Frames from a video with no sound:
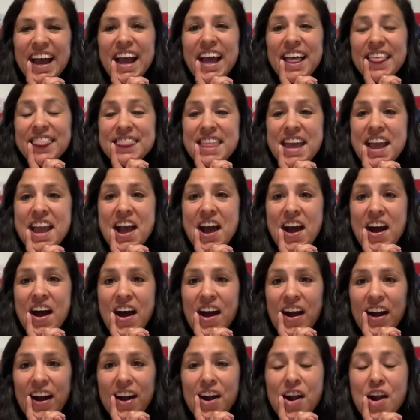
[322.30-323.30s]
They
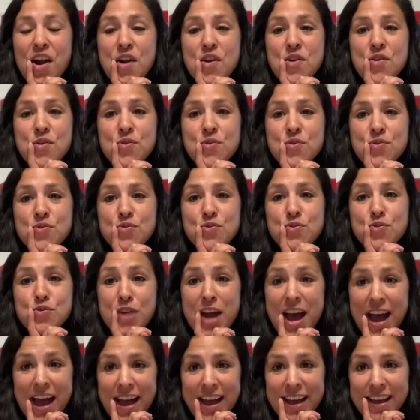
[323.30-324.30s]
are
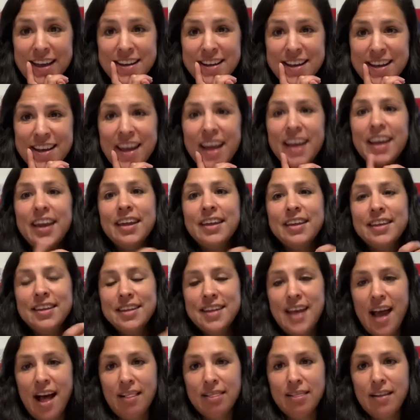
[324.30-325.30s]
red,
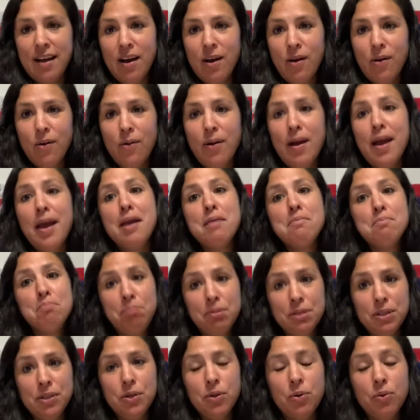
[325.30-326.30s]
yellow, and
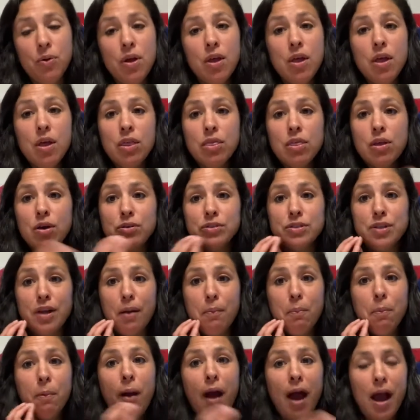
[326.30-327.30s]
blue. Those are
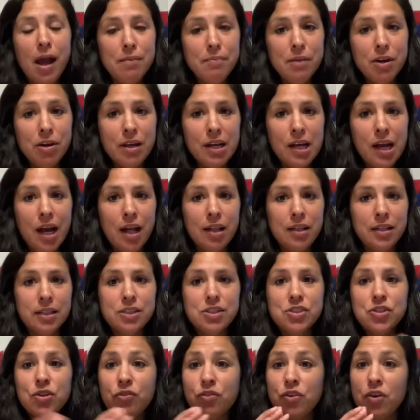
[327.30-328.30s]
primary colors.
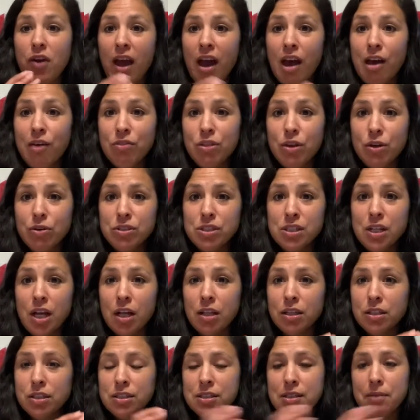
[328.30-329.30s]
So if you have those
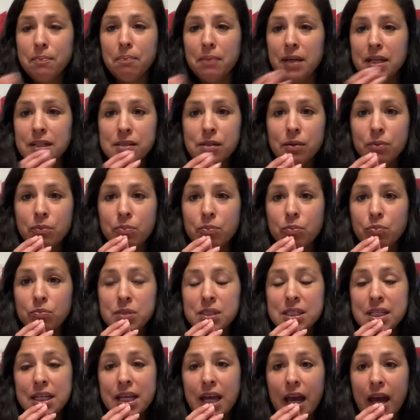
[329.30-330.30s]
colors and mix them
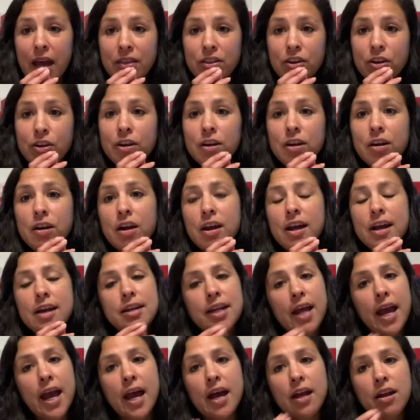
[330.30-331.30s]
together and
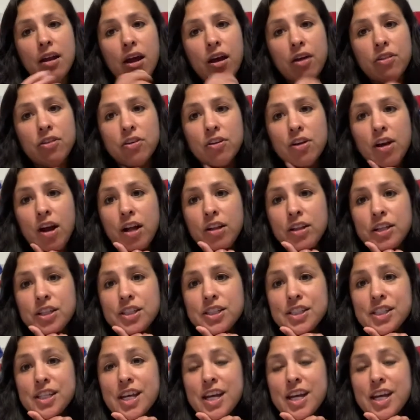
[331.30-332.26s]
add other colors,